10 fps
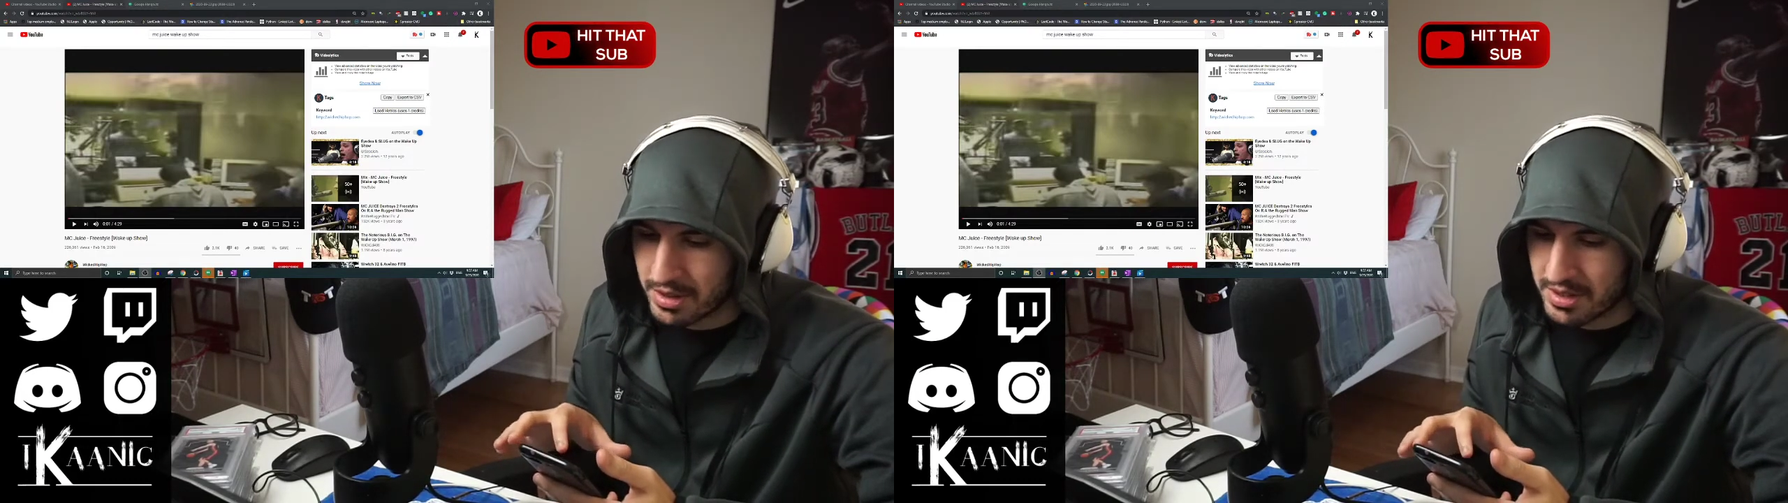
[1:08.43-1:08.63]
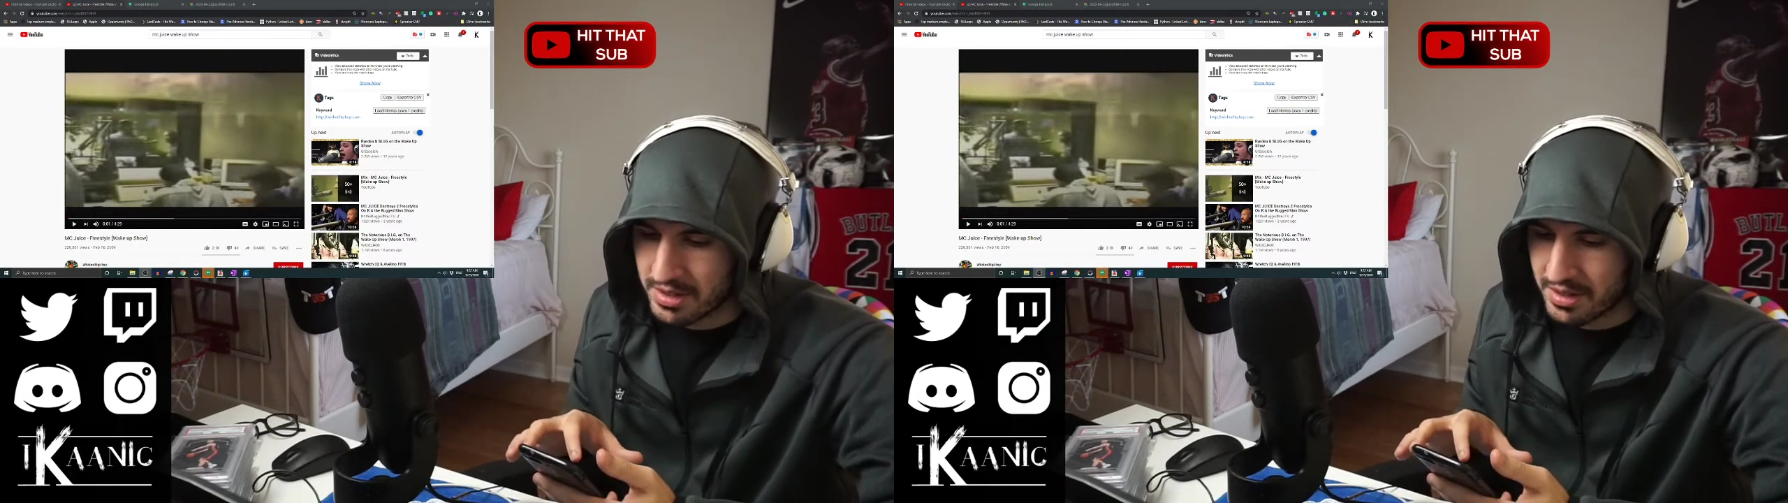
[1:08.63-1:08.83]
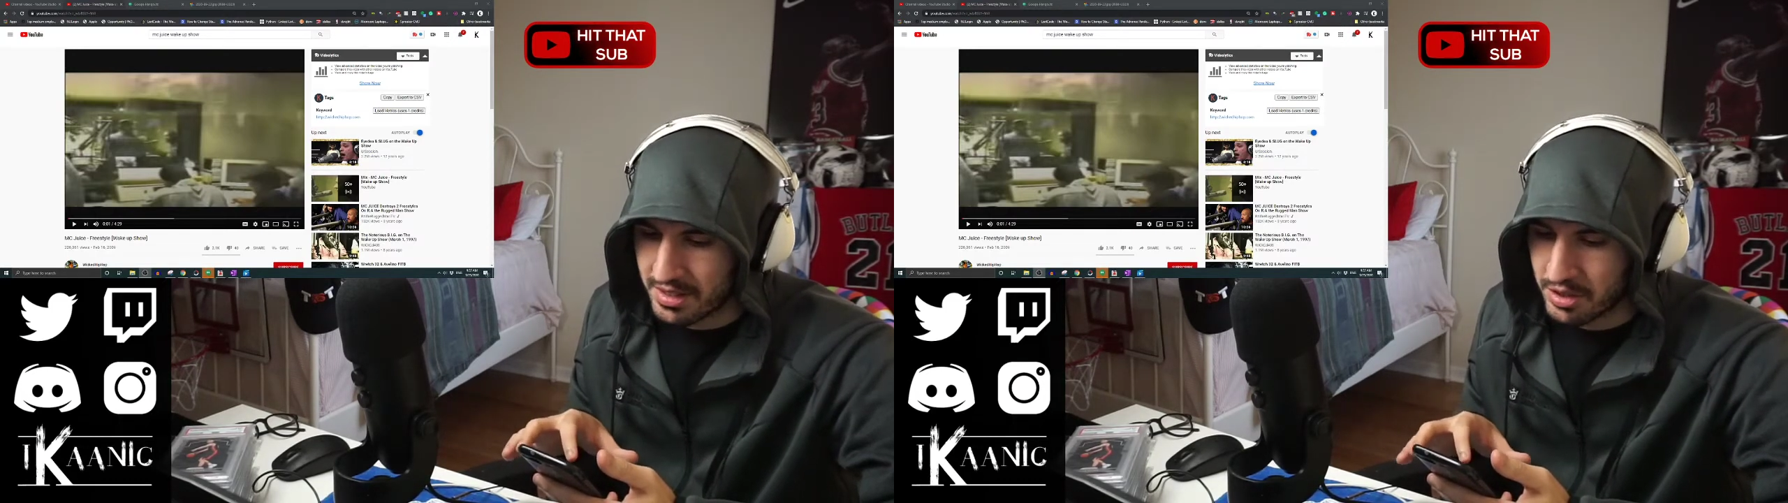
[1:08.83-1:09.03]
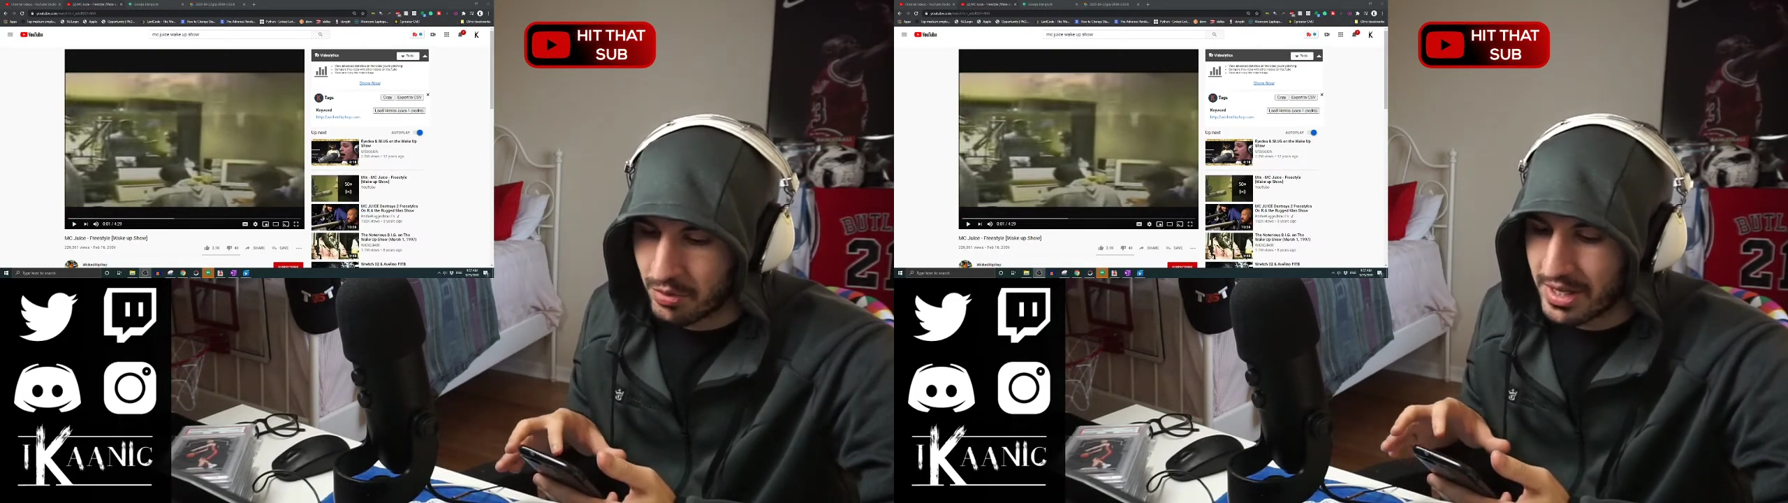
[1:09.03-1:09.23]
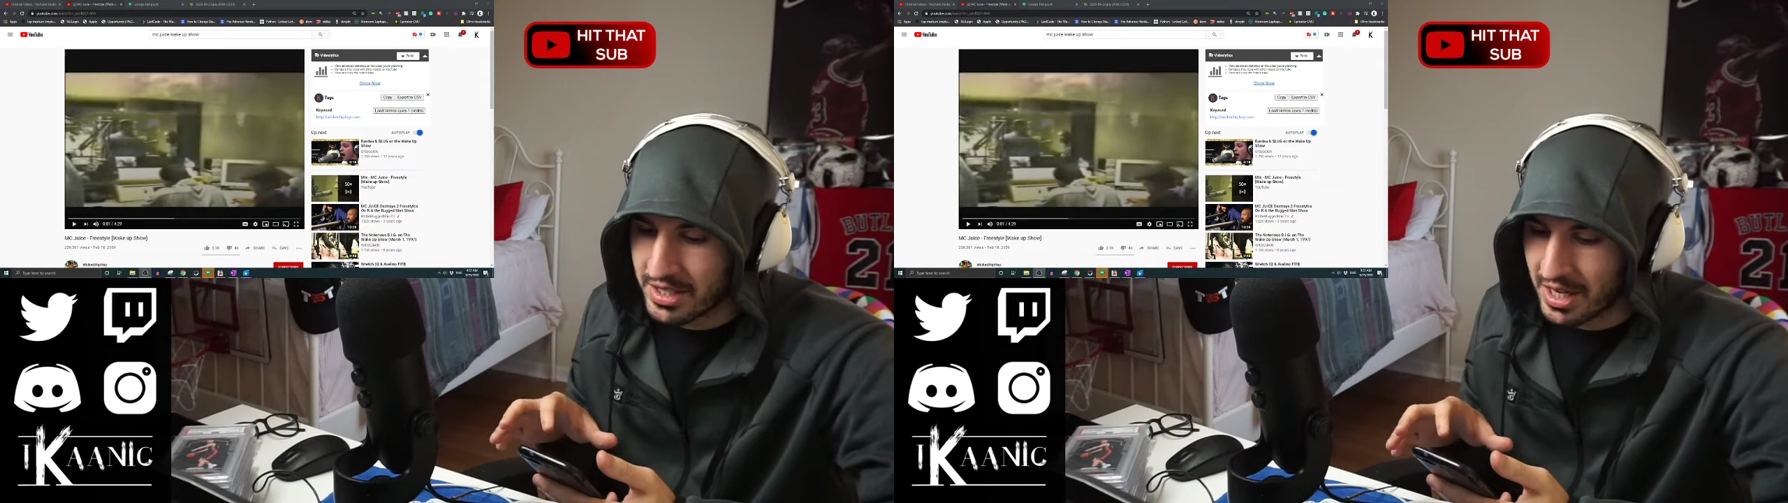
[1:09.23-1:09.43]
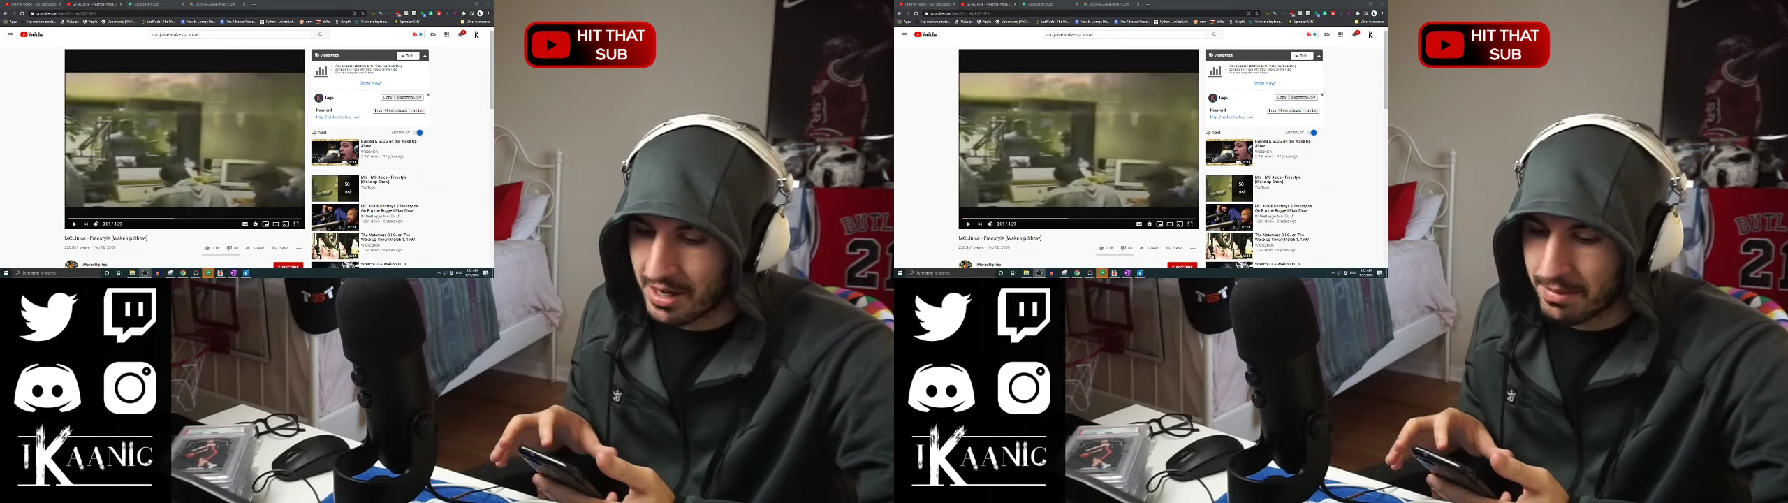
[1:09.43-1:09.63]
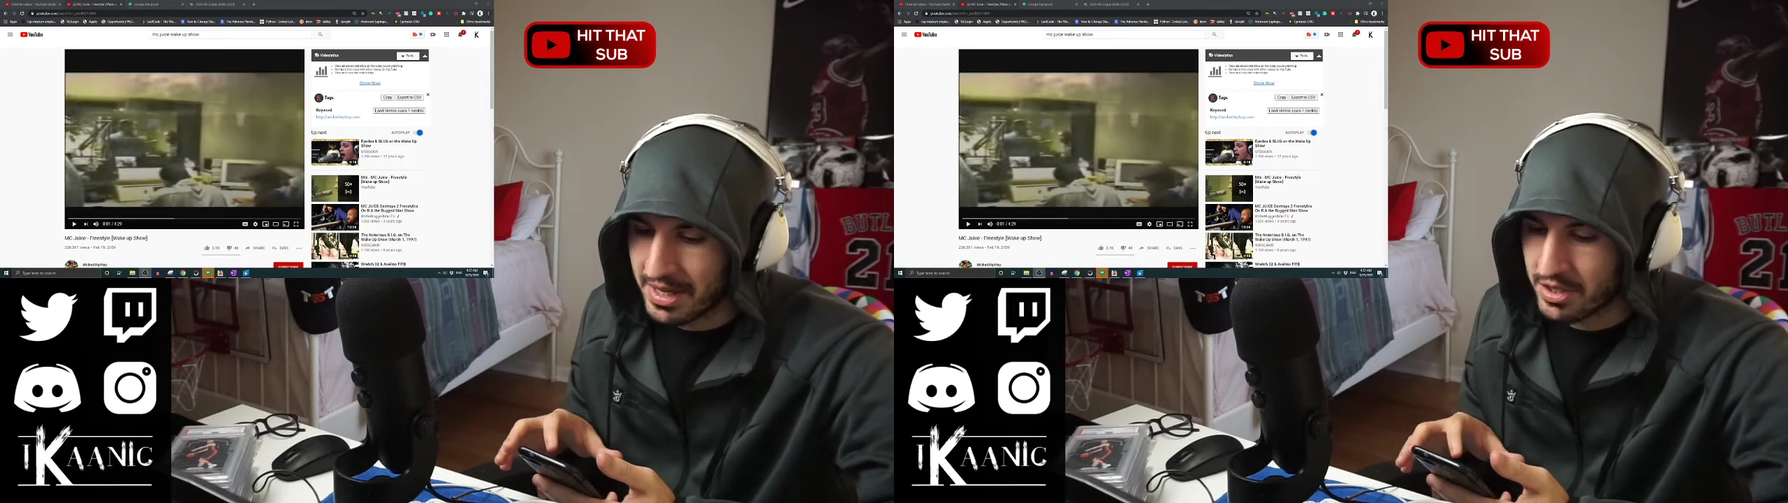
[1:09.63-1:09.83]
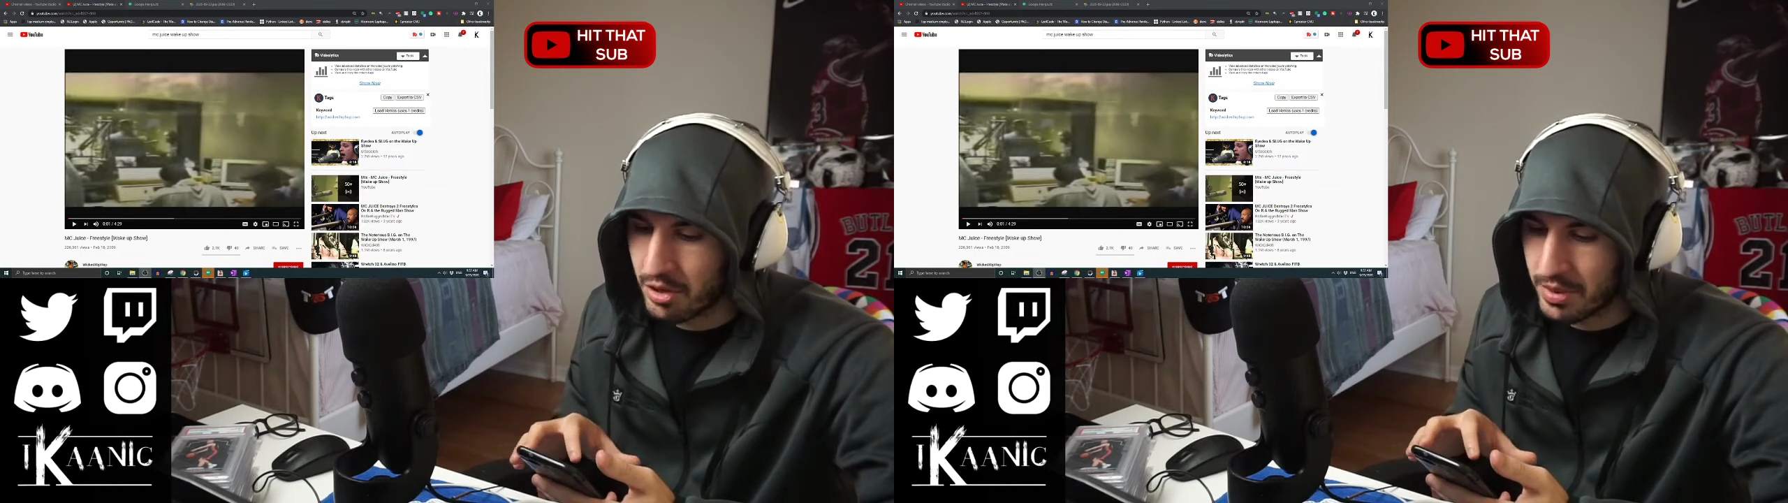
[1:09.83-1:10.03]
says, great job,
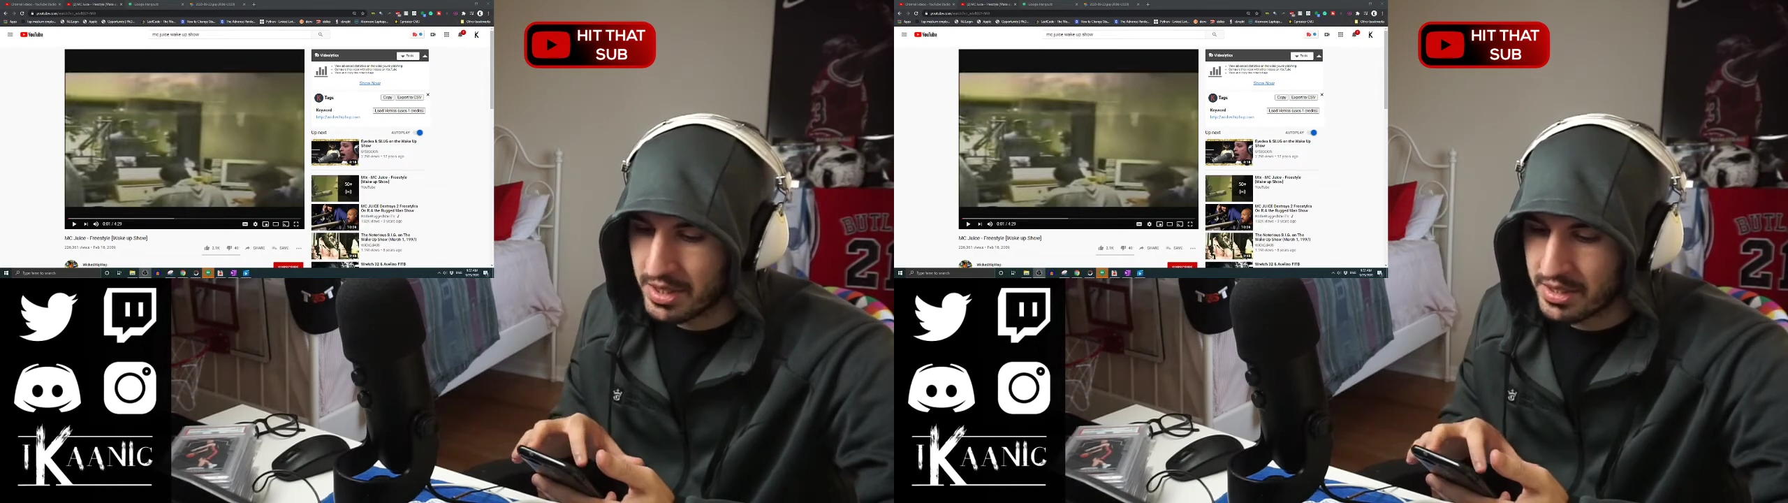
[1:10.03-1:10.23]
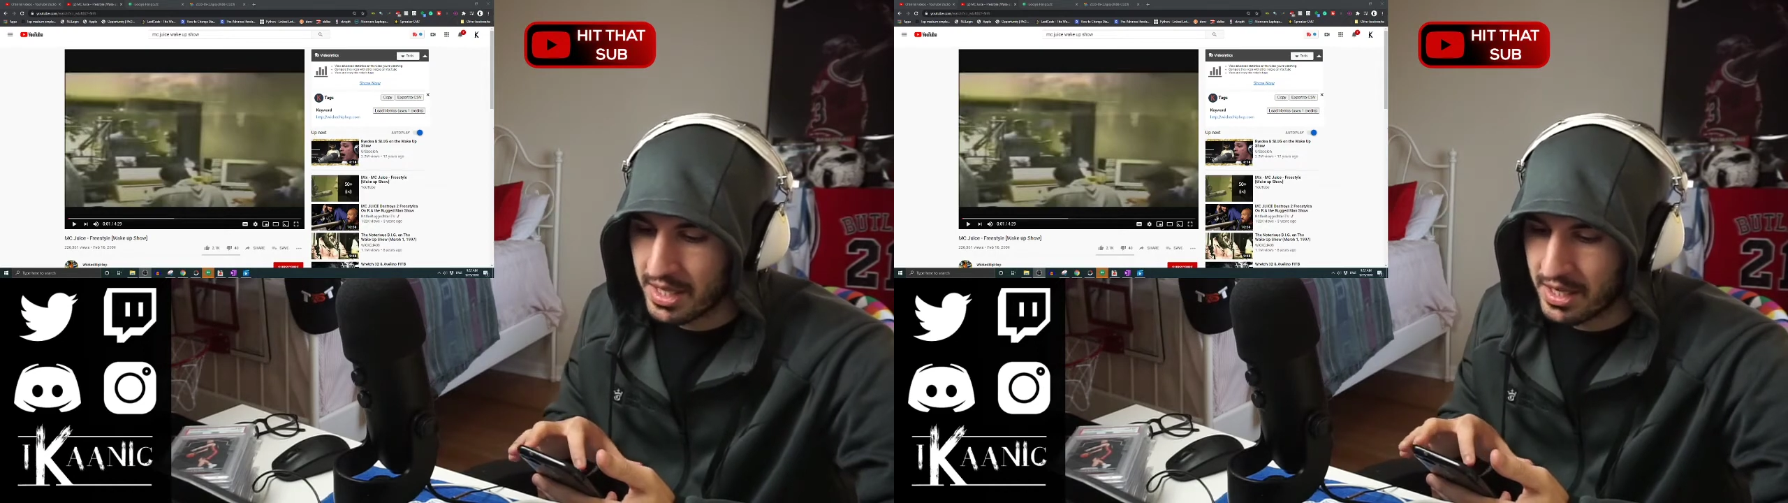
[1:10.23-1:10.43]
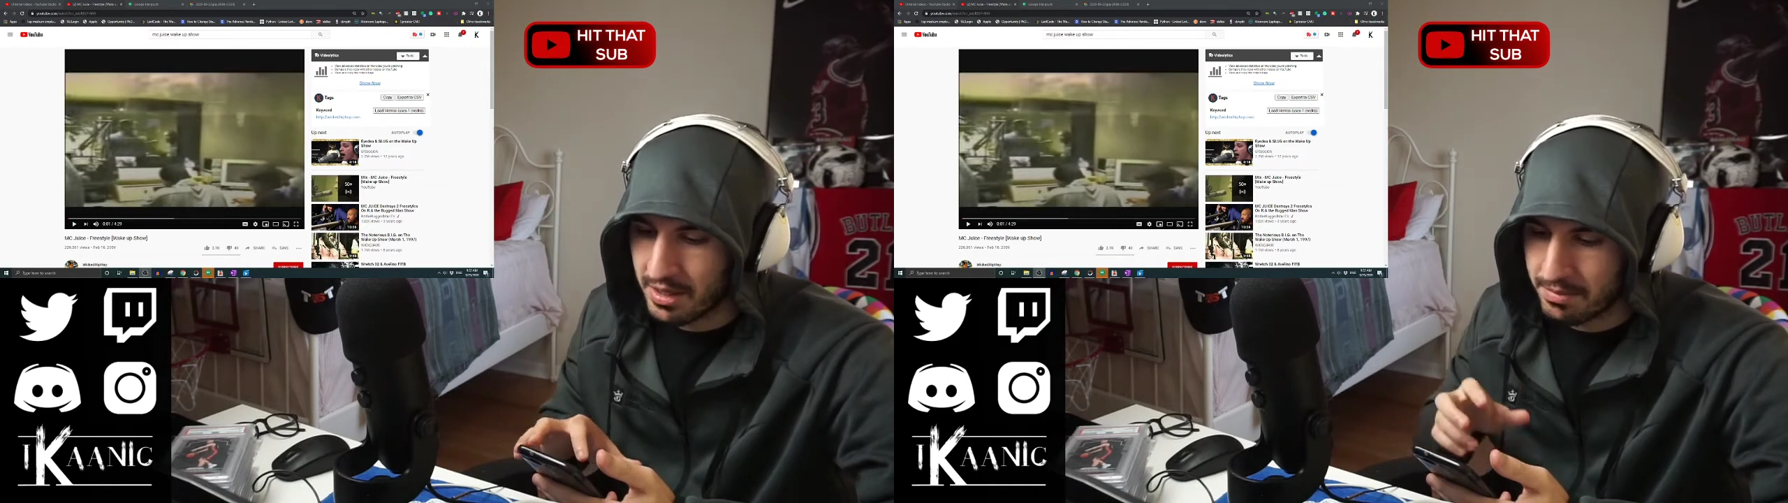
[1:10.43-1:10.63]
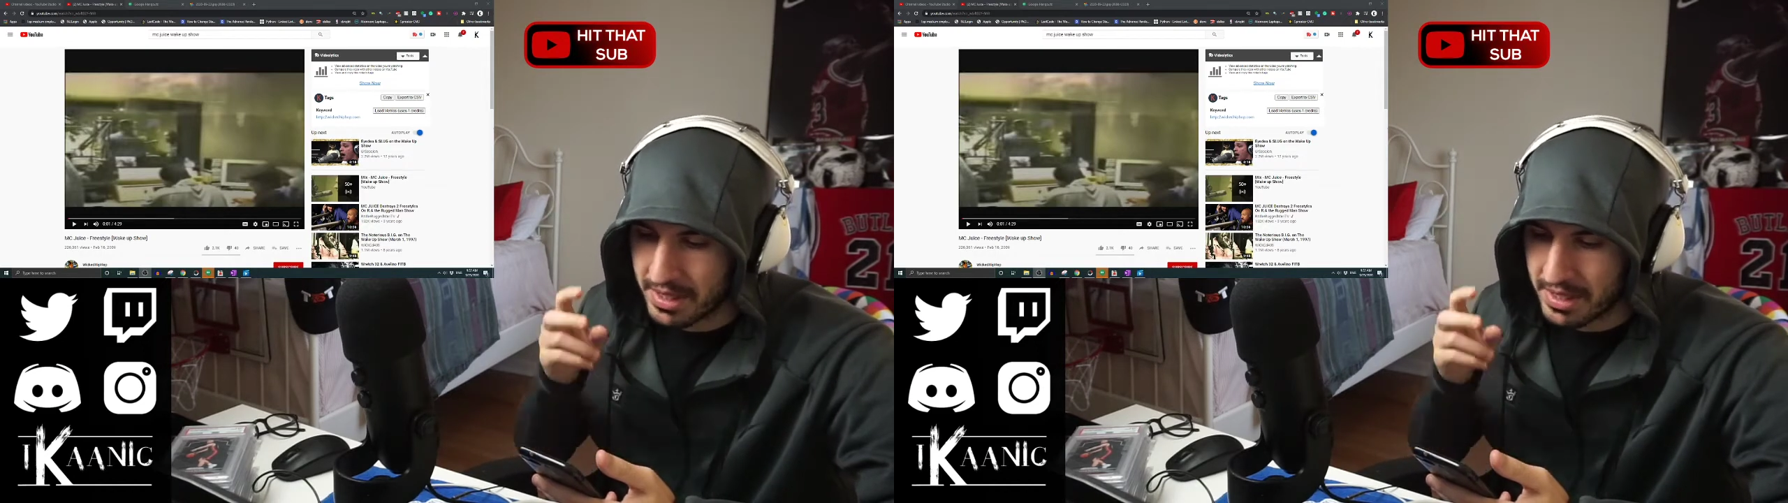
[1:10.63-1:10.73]
as always, stay up.